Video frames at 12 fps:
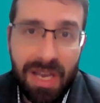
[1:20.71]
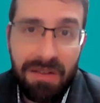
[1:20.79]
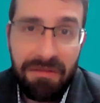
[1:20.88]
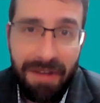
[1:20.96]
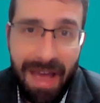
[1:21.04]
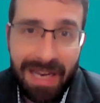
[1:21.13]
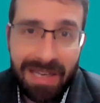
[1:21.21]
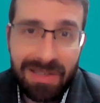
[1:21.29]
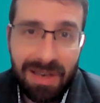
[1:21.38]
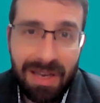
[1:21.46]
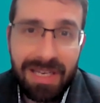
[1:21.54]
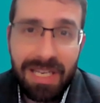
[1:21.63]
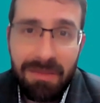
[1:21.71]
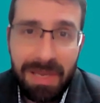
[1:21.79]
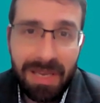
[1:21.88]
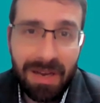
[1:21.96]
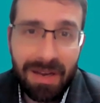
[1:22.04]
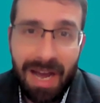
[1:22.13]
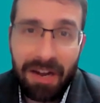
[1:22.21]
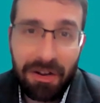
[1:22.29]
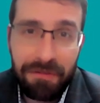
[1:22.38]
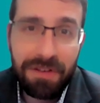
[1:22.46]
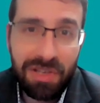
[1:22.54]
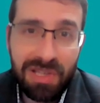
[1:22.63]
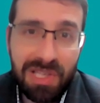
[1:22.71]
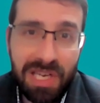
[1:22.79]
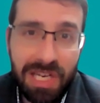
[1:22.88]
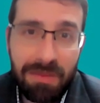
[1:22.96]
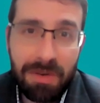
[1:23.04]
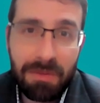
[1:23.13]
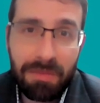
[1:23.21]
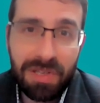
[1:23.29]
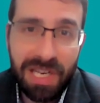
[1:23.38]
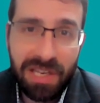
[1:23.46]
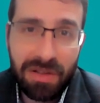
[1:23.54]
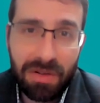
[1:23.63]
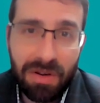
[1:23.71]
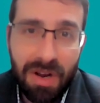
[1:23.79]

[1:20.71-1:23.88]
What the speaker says: In fact, anemia, iron deficiency anemia in particular,